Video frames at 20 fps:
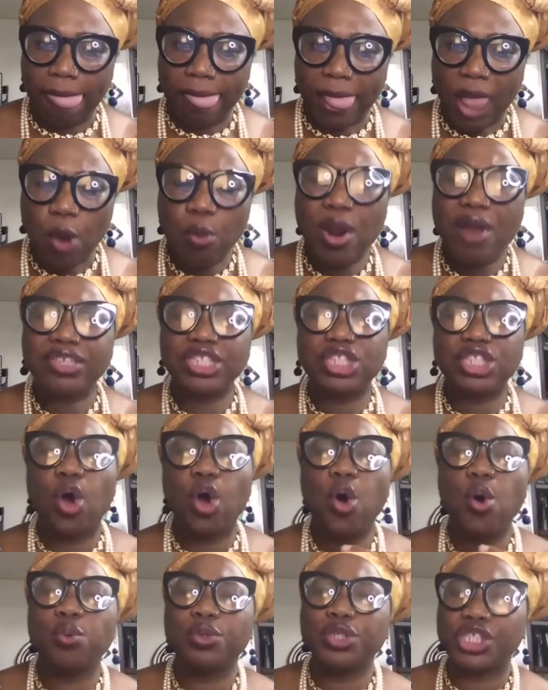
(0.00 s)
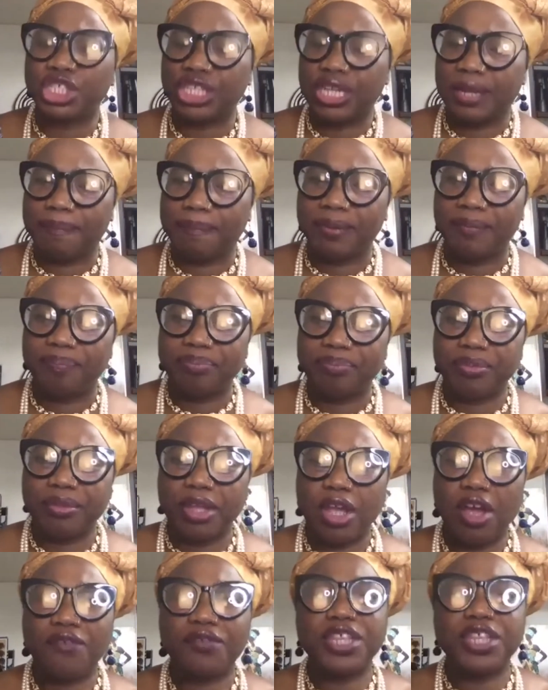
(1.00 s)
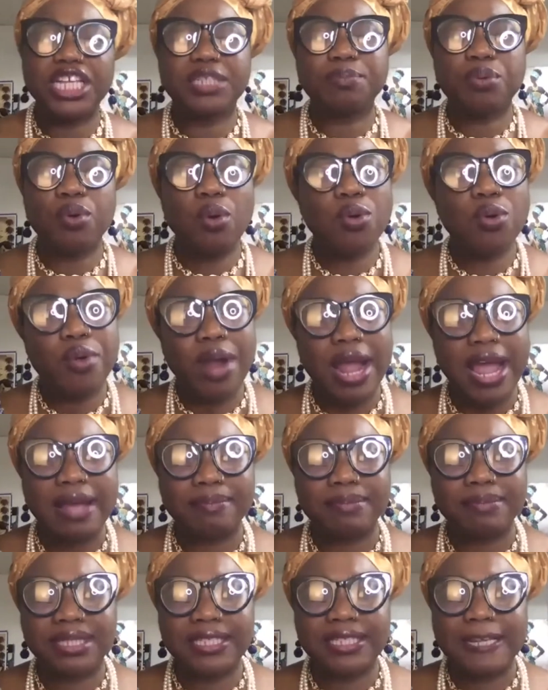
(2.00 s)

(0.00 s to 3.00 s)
Where is the ownership of these programs